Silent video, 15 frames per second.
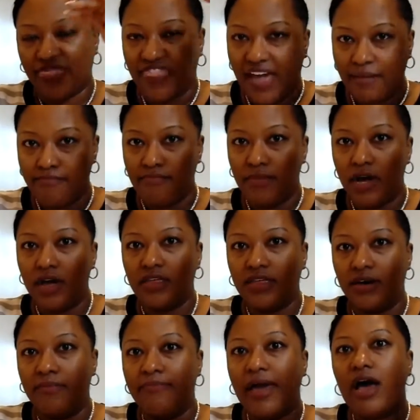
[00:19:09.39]
that
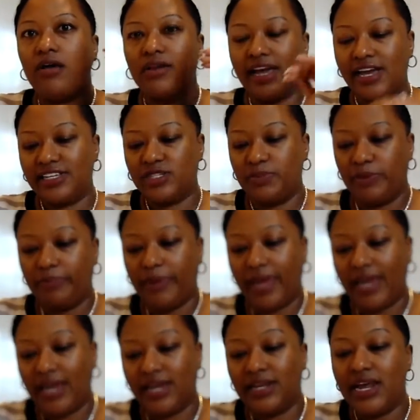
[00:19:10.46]
month amount has been
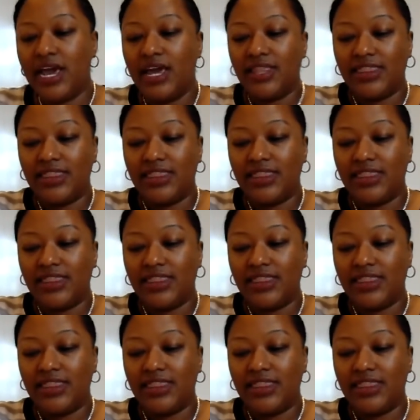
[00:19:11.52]
paid,